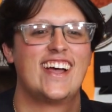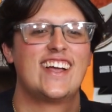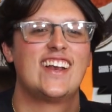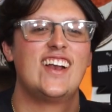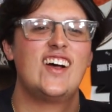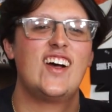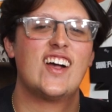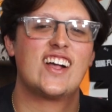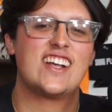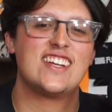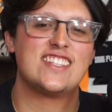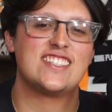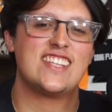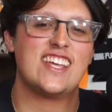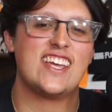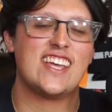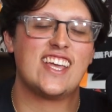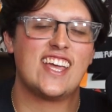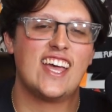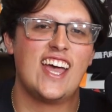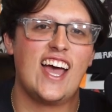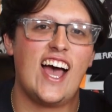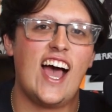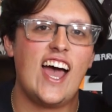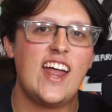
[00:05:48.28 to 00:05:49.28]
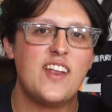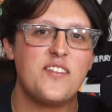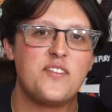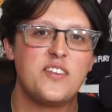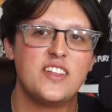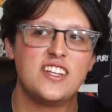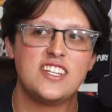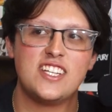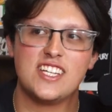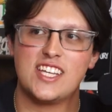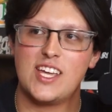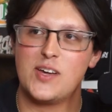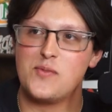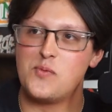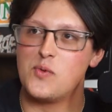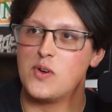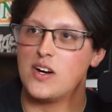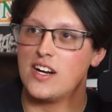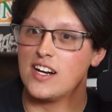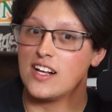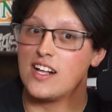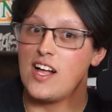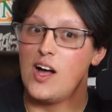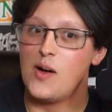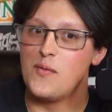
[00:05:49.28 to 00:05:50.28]
No, because, like, I had a feeling you kept
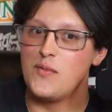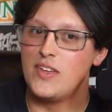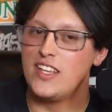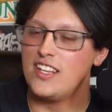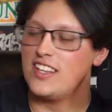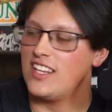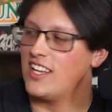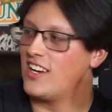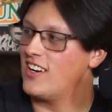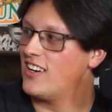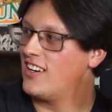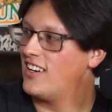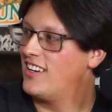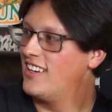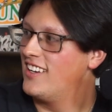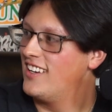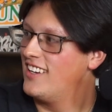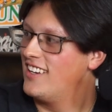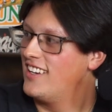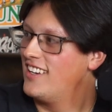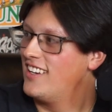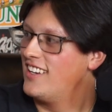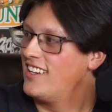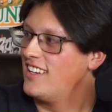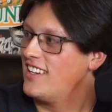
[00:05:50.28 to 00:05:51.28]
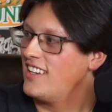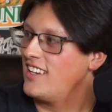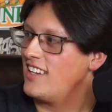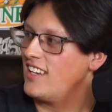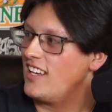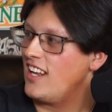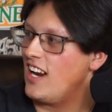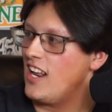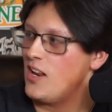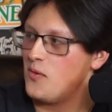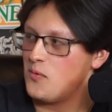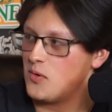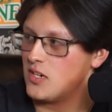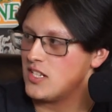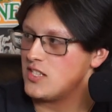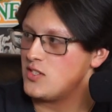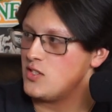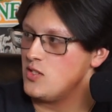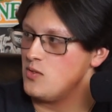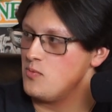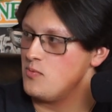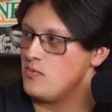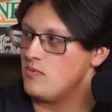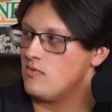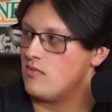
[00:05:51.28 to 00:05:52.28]
wanting to come in there. And I didn't want to
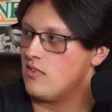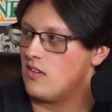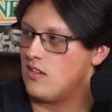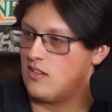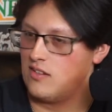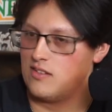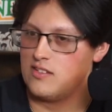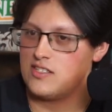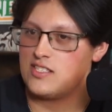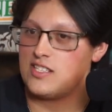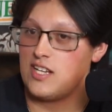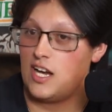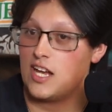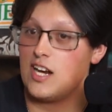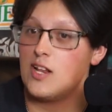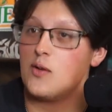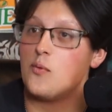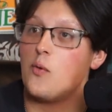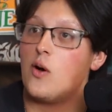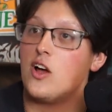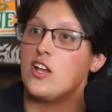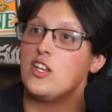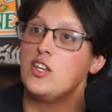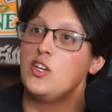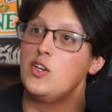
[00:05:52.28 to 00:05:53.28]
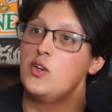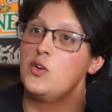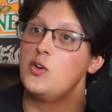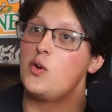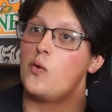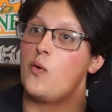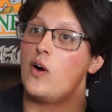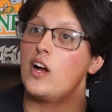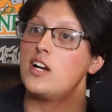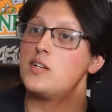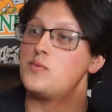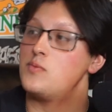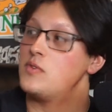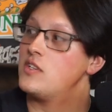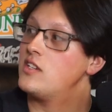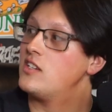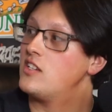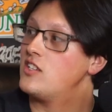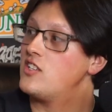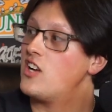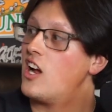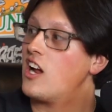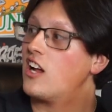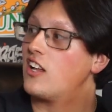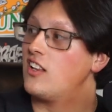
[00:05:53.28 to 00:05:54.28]
see you... I didn't want you to watch
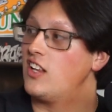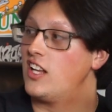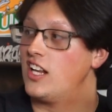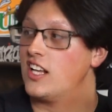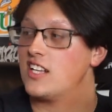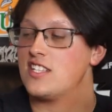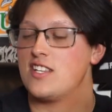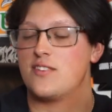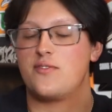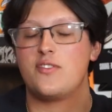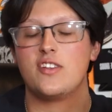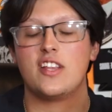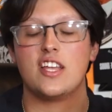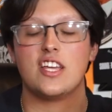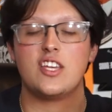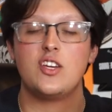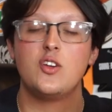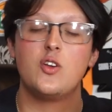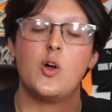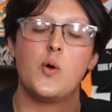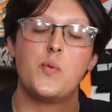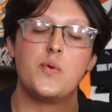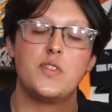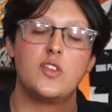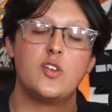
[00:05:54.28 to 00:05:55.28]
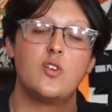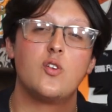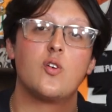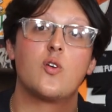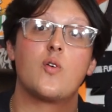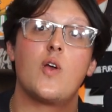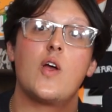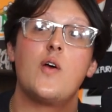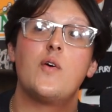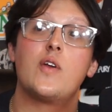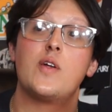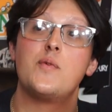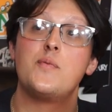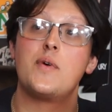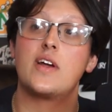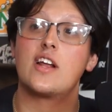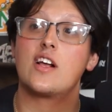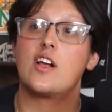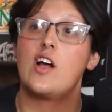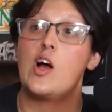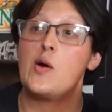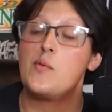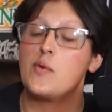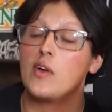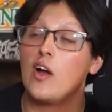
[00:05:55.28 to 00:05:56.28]
me ejaculating. Because I feel like you'd open the door right when I'm about
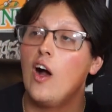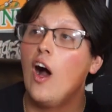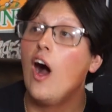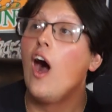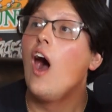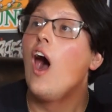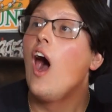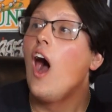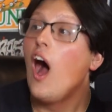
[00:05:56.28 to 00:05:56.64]
to come and go...